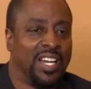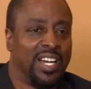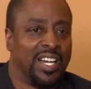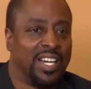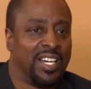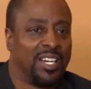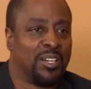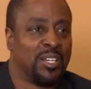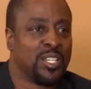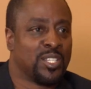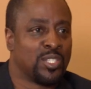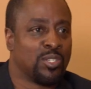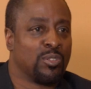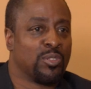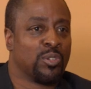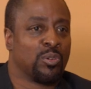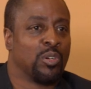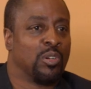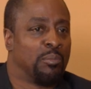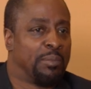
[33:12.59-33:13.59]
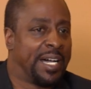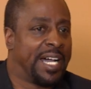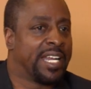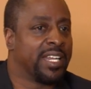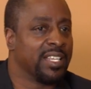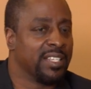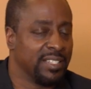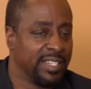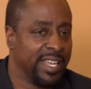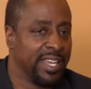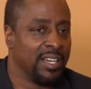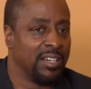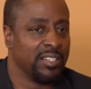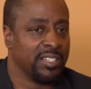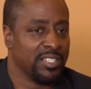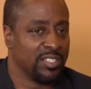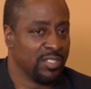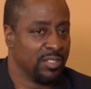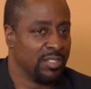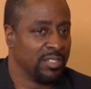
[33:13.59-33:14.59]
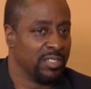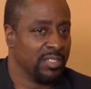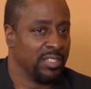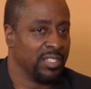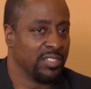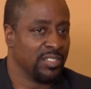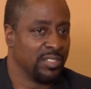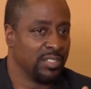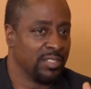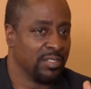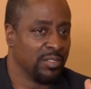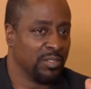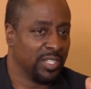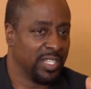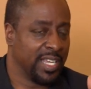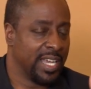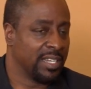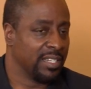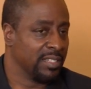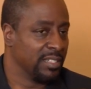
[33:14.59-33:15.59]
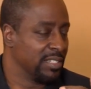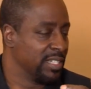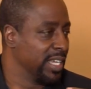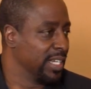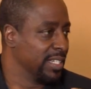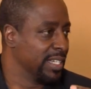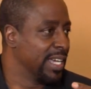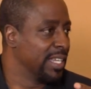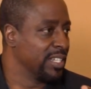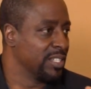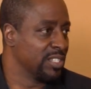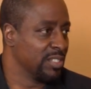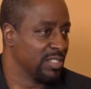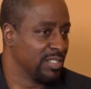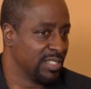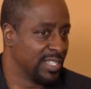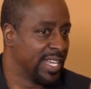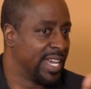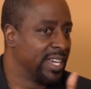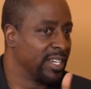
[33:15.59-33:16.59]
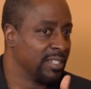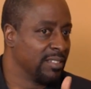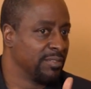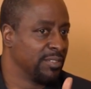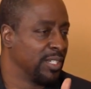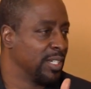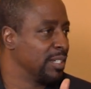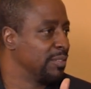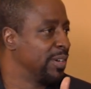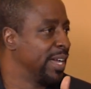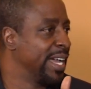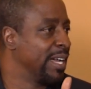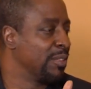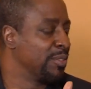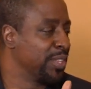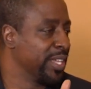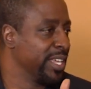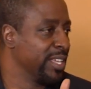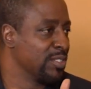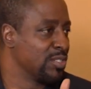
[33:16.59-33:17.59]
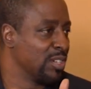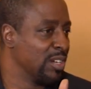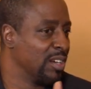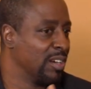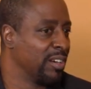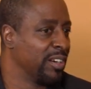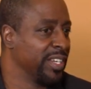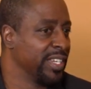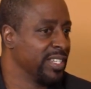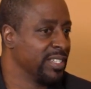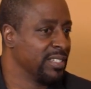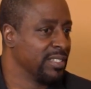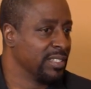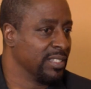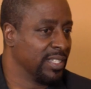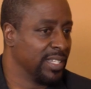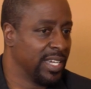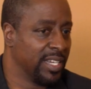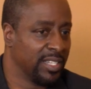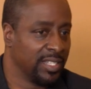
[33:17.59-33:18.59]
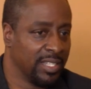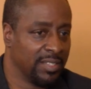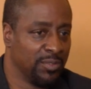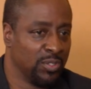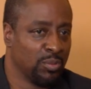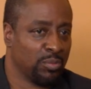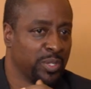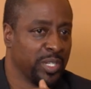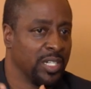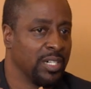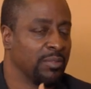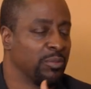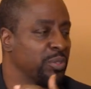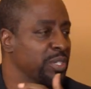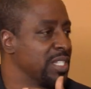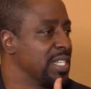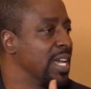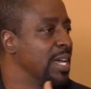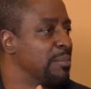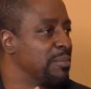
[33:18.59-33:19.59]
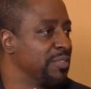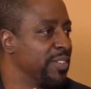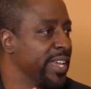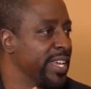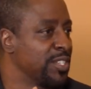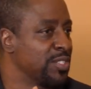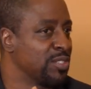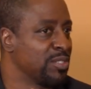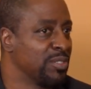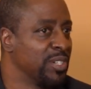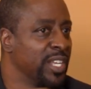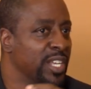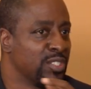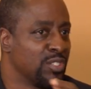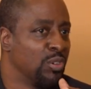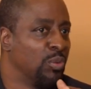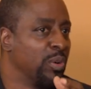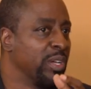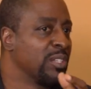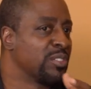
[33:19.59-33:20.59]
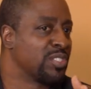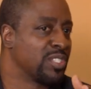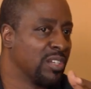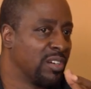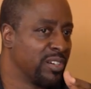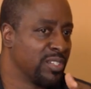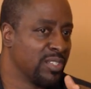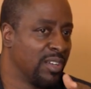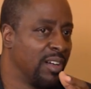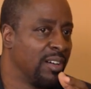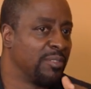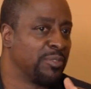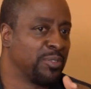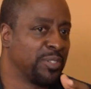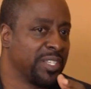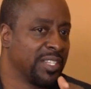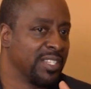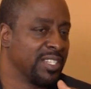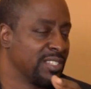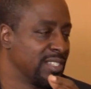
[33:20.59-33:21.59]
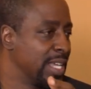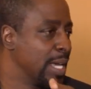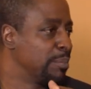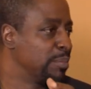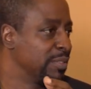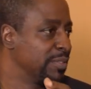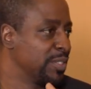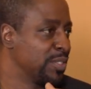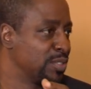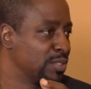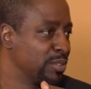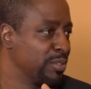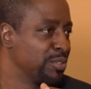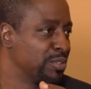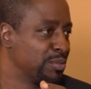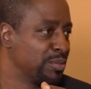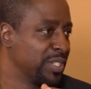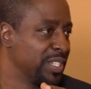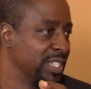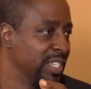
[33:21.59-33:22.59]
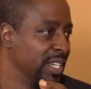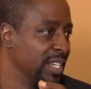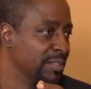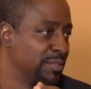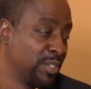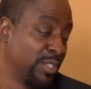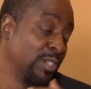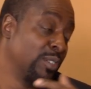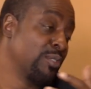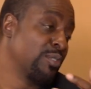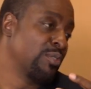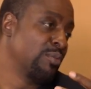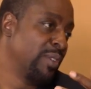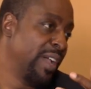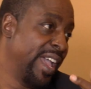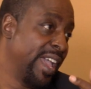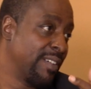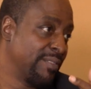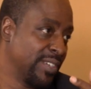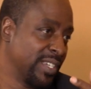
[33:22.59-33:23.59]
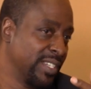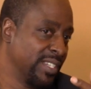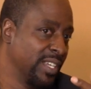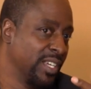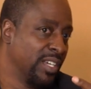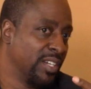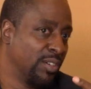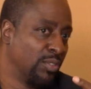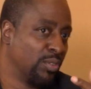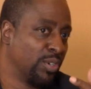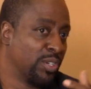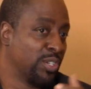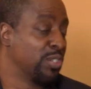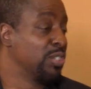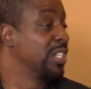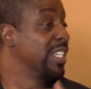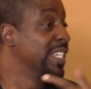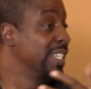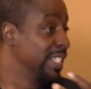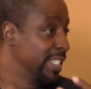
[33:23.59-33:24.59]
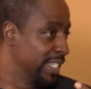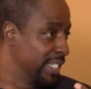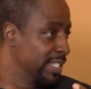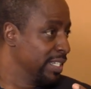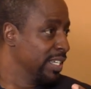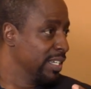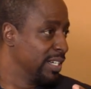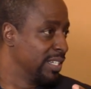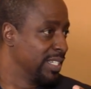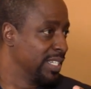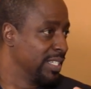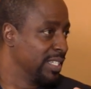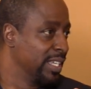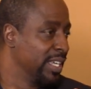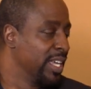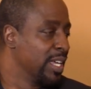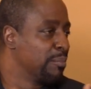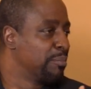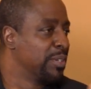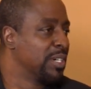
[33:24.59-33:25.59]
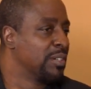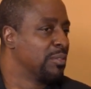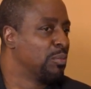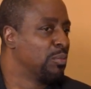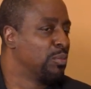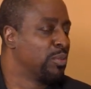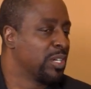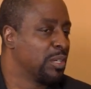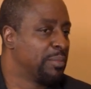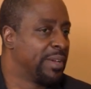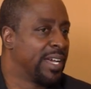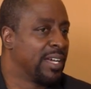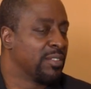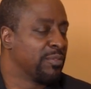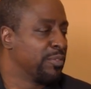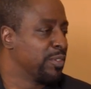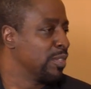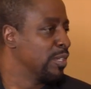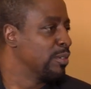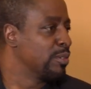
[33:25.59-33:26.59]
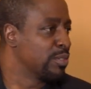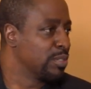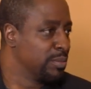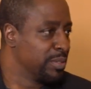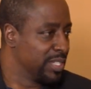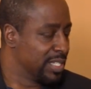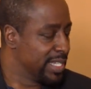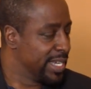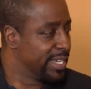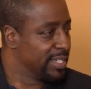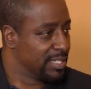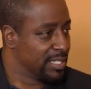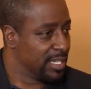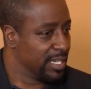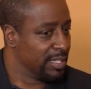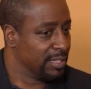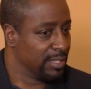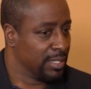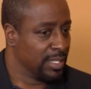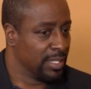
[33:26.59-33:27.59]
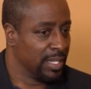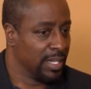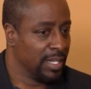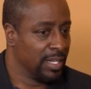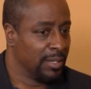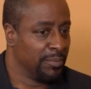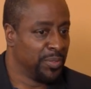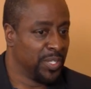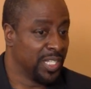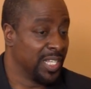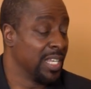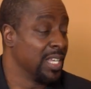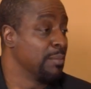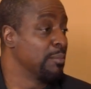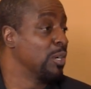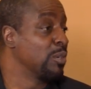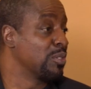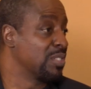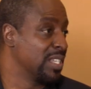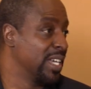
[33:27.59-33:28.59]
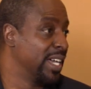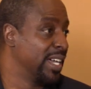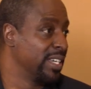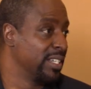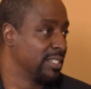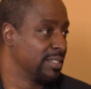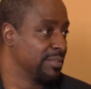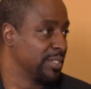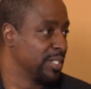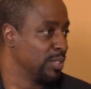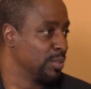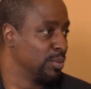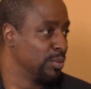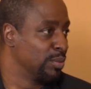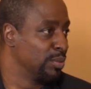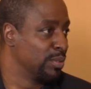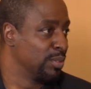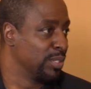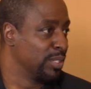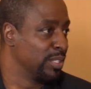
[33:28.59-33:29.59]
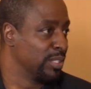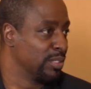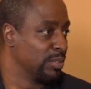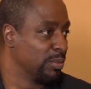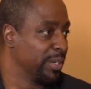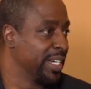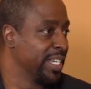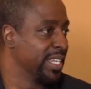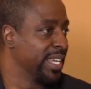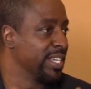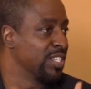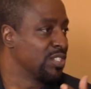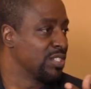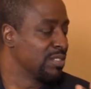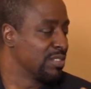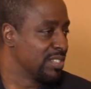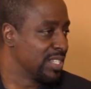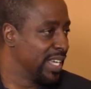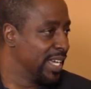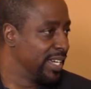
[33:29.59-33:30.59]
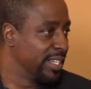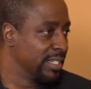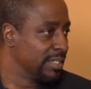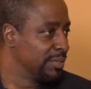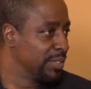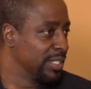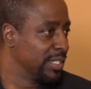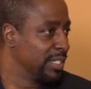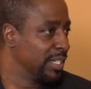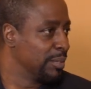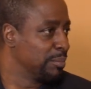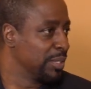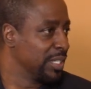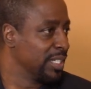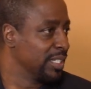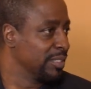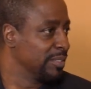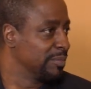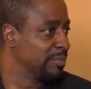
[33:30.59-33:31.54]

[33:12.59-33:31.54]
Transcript: Uh, so the robotic now is the is the kind of the technology side of, of how things are and kind of give you recovery time faster. So WellStar is offering this type of a surgery for those who have it yes. or need it. Or yes. need, but what about for those who decide to take the um, the chemo side of it or the radiation side of it? I mean.